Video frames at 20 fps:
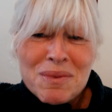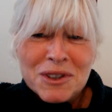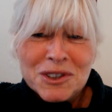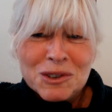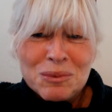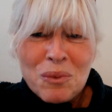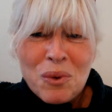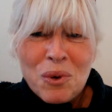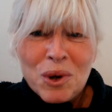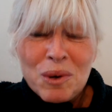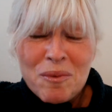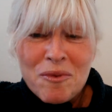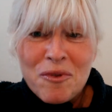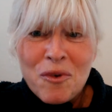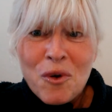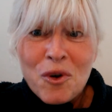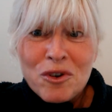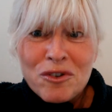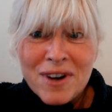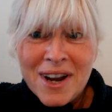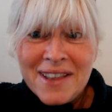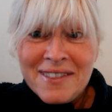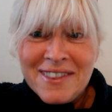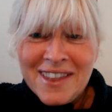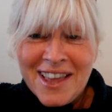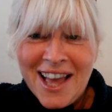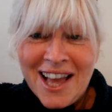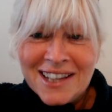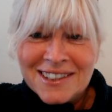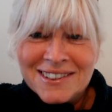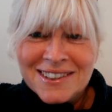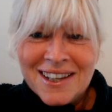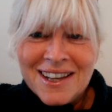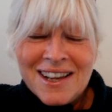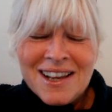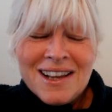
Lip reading: this morning before creating the ad